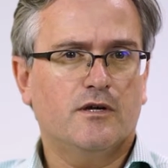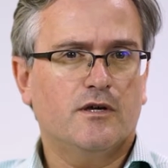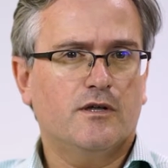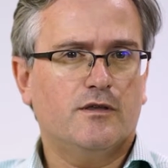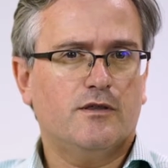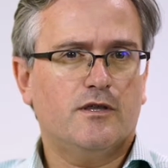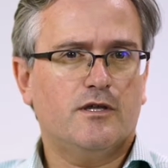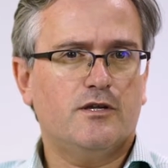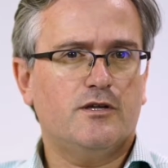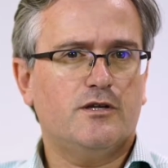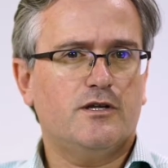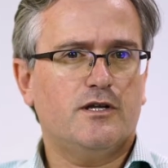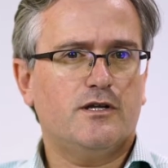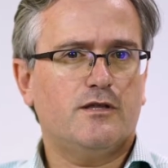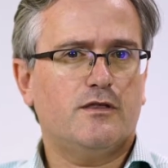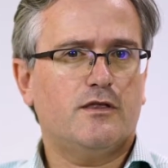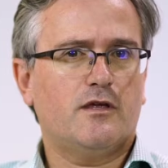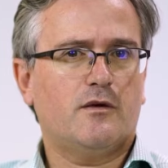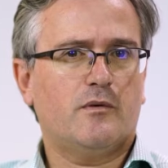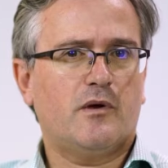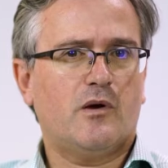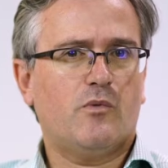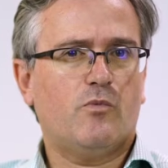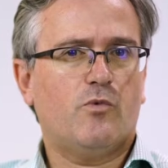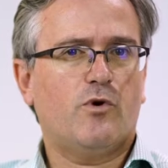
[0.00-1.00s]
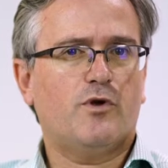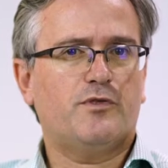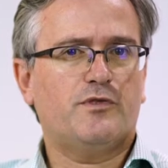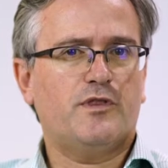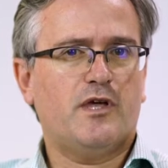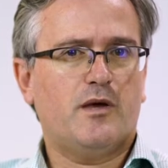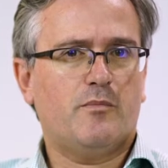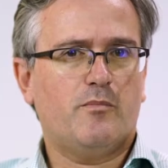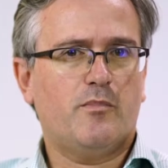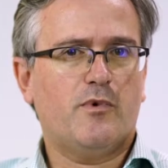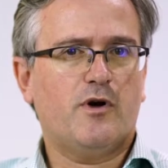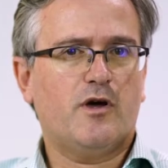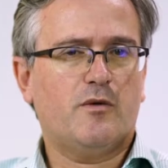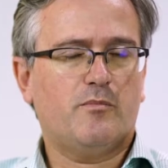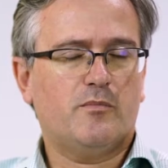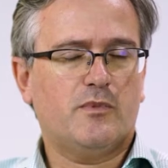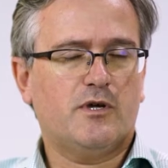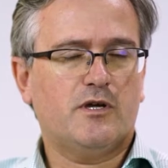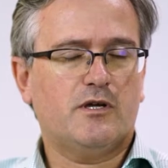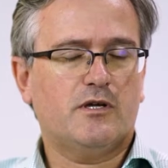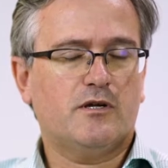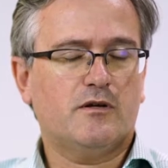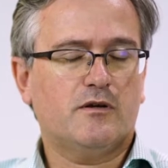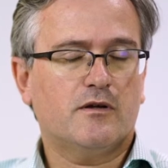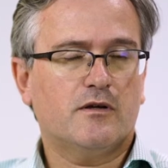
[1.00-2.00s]
then you need to think about what that might
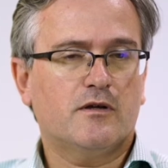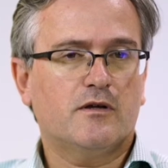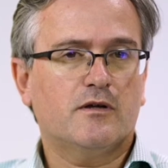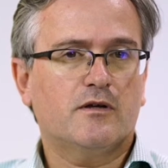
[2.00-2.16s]
mean.